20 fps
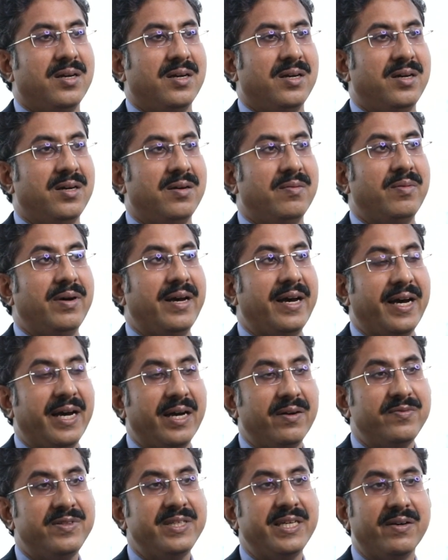
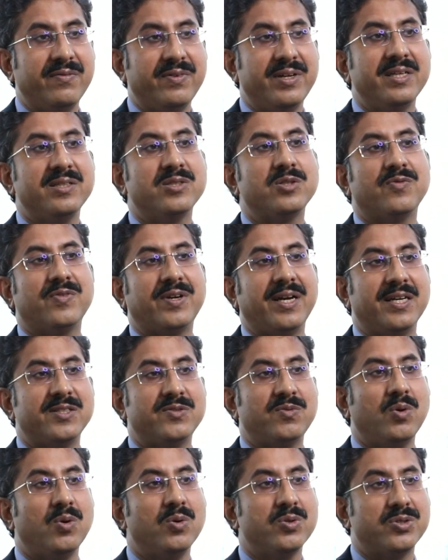have the evidence of cash
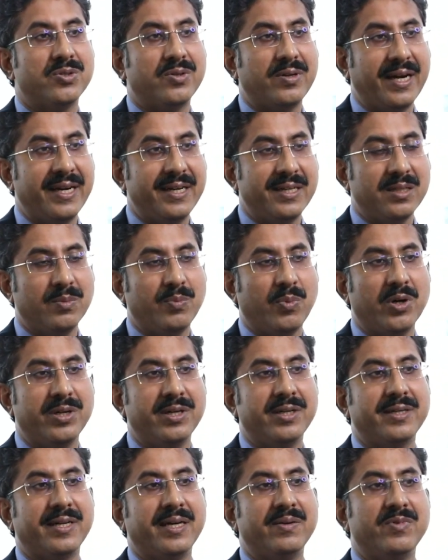flows right at the point
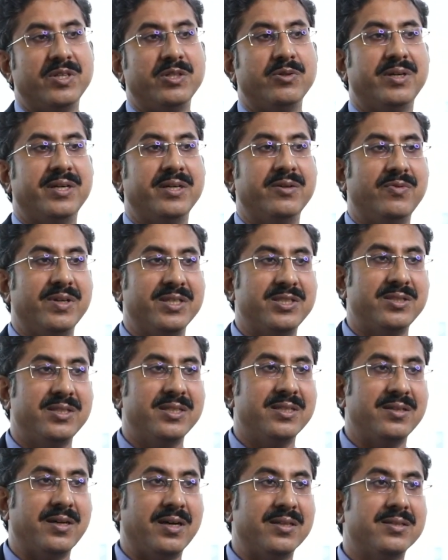in time when you are
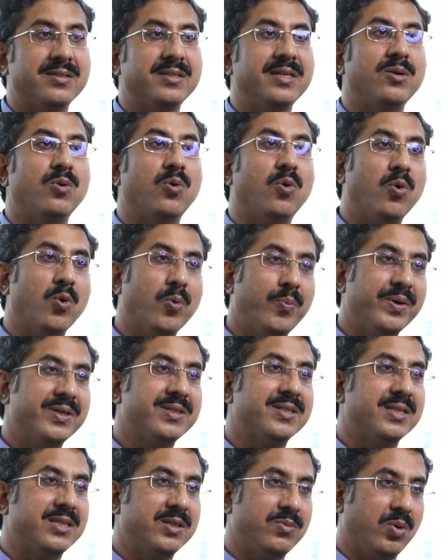investing, rather than hoping
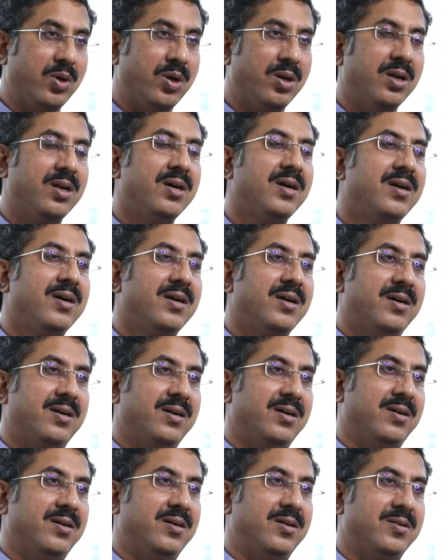that they will
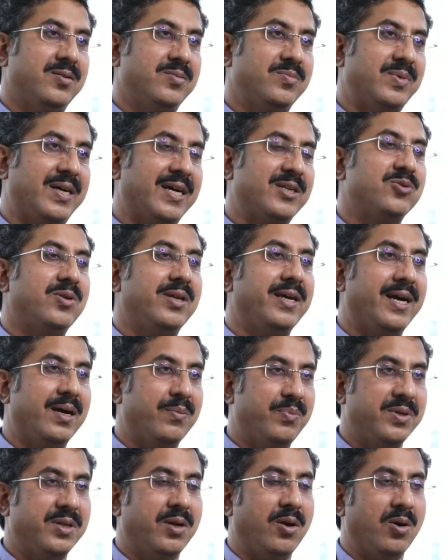actually
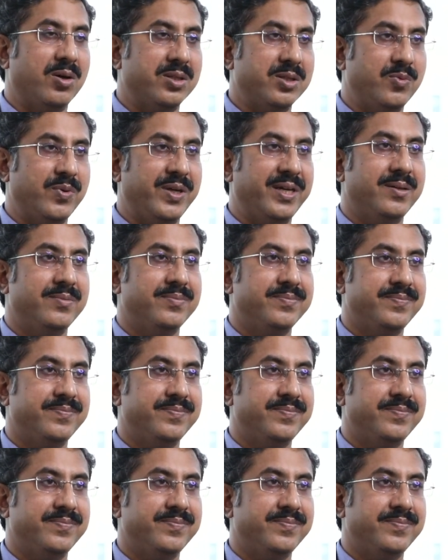happen along the way.